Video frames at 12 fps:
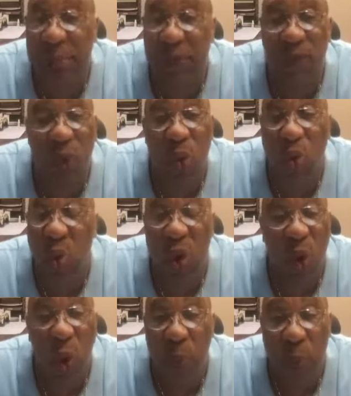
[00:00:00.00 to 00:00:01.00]
before you
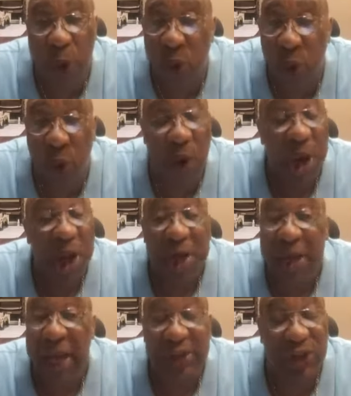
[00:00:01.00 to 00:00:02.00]
an open door.
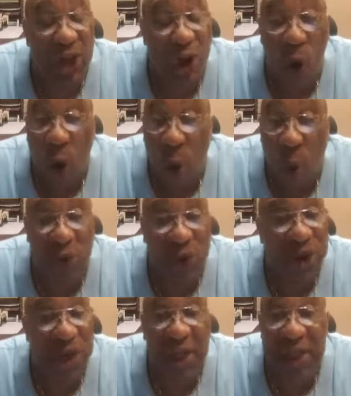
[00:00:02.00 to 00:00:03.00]
There's an
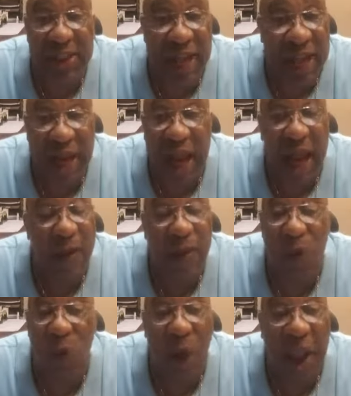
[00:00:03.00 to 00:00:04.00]
altar that they have
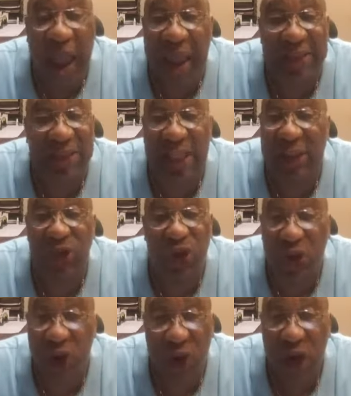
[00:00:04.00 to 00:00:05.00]
no access
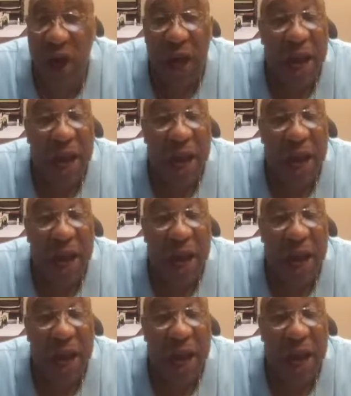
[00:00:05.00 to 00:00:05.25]
to,